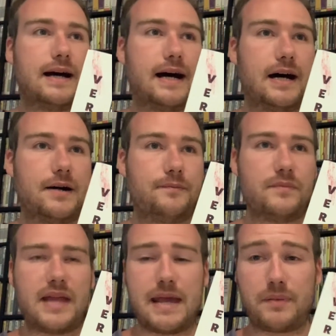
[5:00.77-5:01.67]

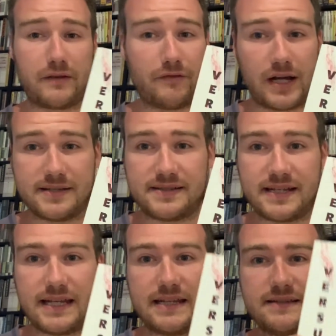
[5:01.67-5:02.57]
epic fight
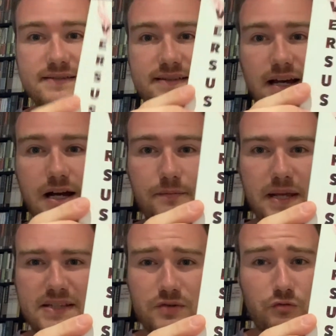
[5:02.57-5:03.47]
scenes.
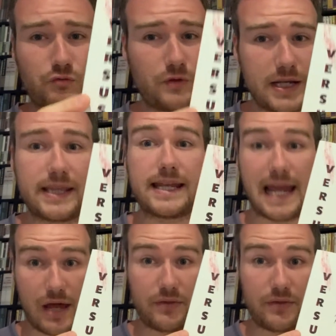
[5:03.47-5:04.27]
It's a really out